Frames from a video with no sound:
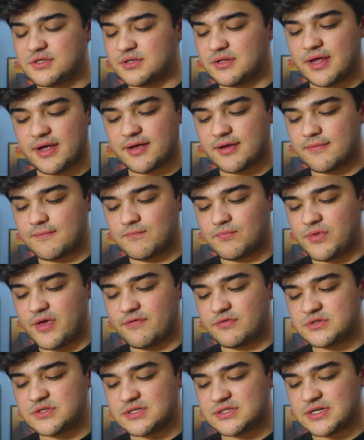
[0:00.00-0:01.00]
like,
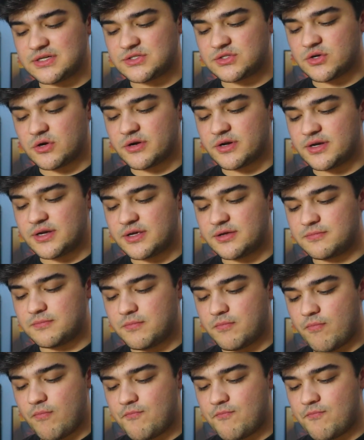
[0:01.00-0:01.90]
ever since I started it.